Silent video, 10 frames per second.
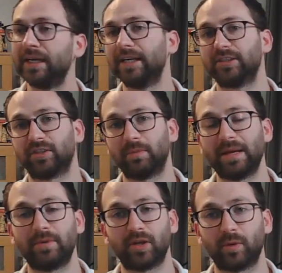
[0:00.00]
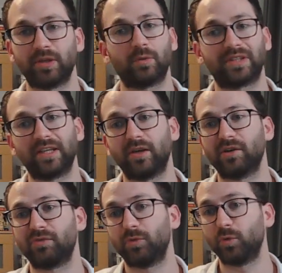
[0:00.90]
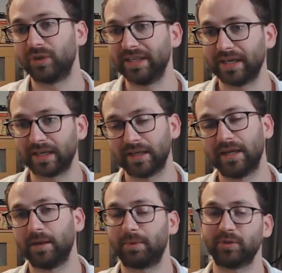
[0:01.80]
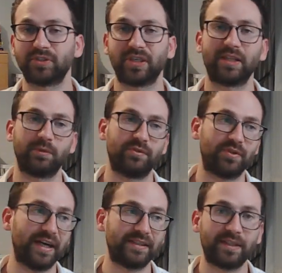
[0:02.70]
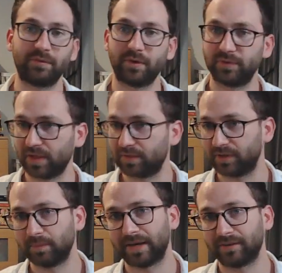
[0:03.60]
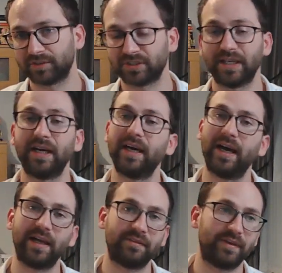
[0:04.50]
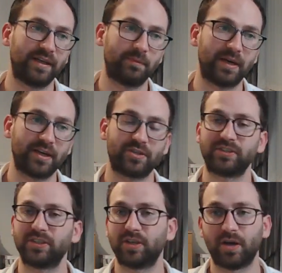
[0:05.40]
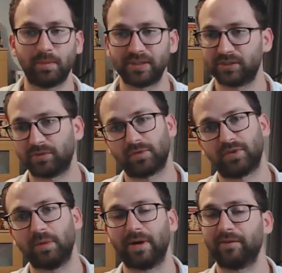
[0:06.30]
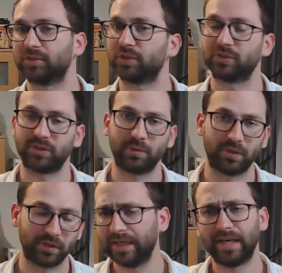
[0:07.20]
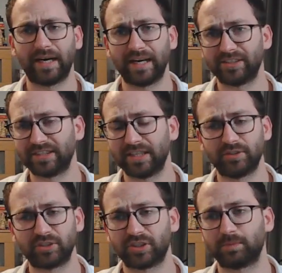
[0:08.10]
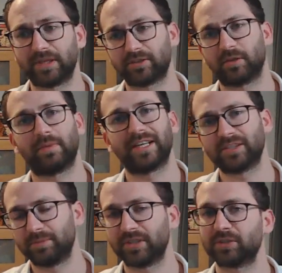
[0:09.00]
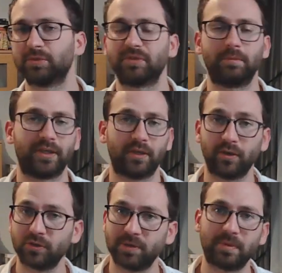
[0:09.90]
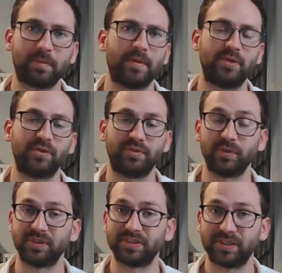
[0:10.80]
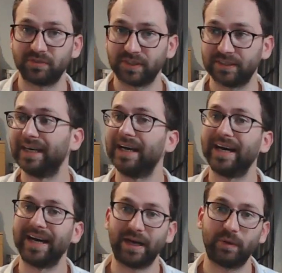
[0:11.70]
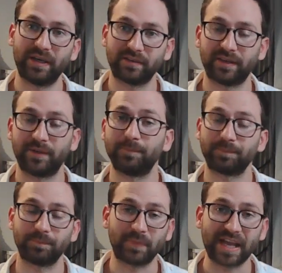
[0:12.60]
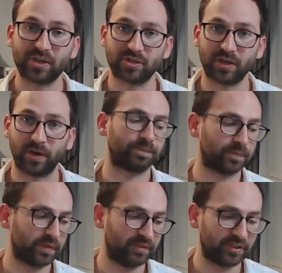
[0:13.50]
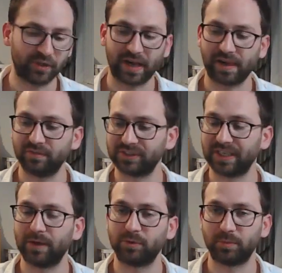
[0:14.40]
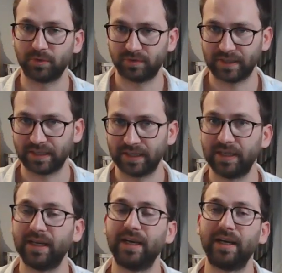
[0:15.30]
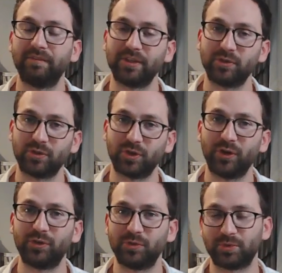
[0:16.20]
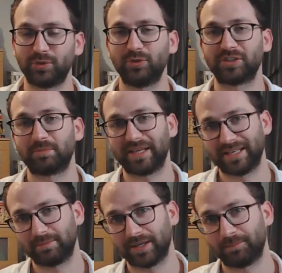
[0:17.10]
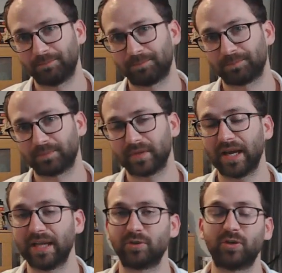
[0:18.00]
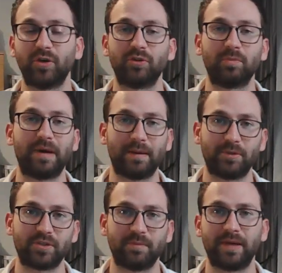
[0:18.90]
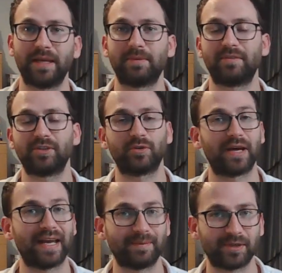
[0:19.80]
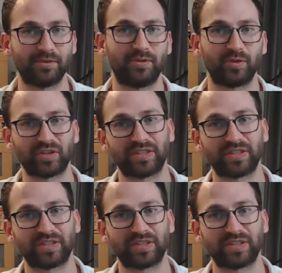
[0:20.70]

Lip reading: So maybe, it will take you a full year, or you start with writing for 3 months and then addressing comments for 3 months or so on. I said this just based on my experience within biology, but maybe your field is different. However, make sure that you have this output there, that you're going to produce a paper and you're going to publish a paper, that you're aiming for it.